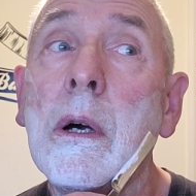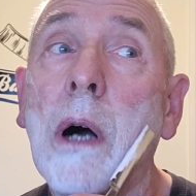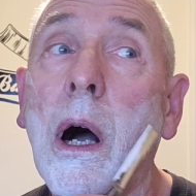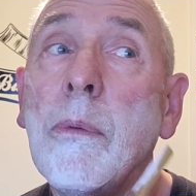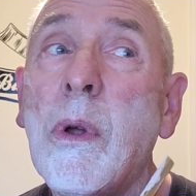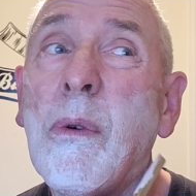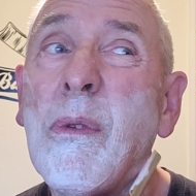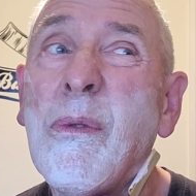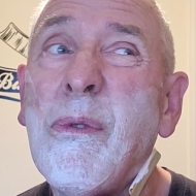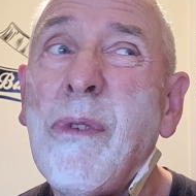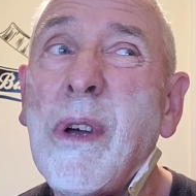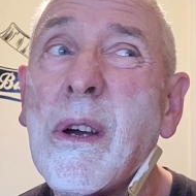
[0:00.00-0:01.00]
I'm not
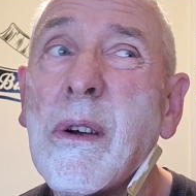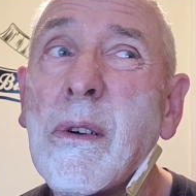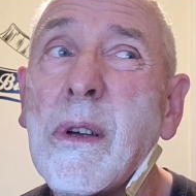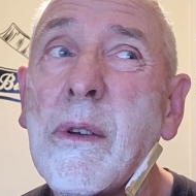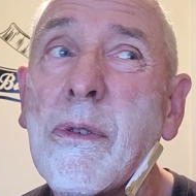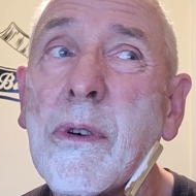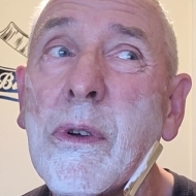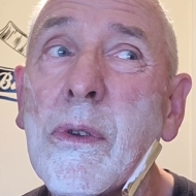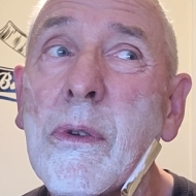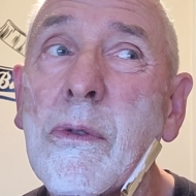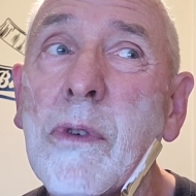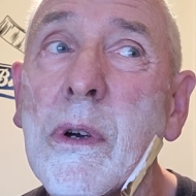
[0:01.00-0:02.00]
very fond
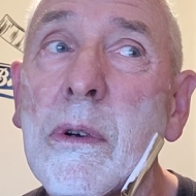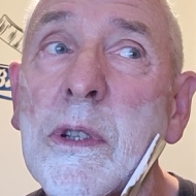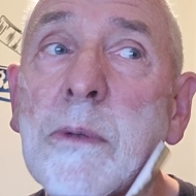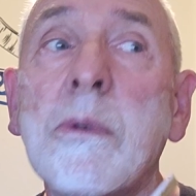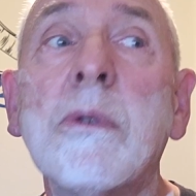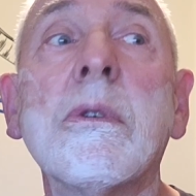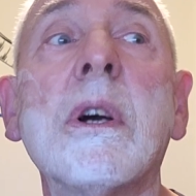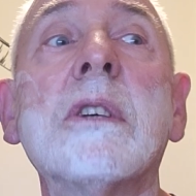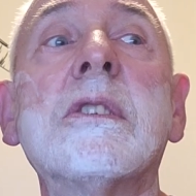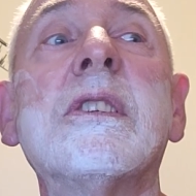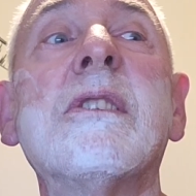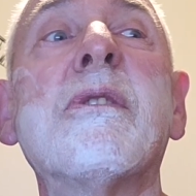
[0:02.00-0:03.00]
of very small
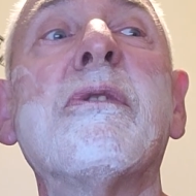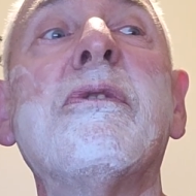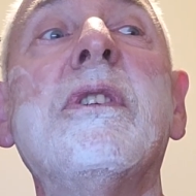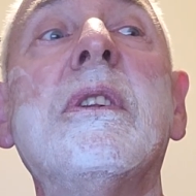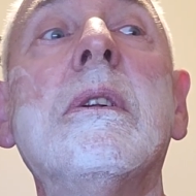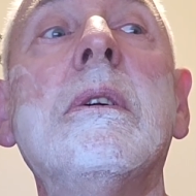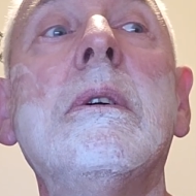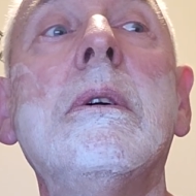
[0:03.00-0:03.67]
razors. They're a fiddle.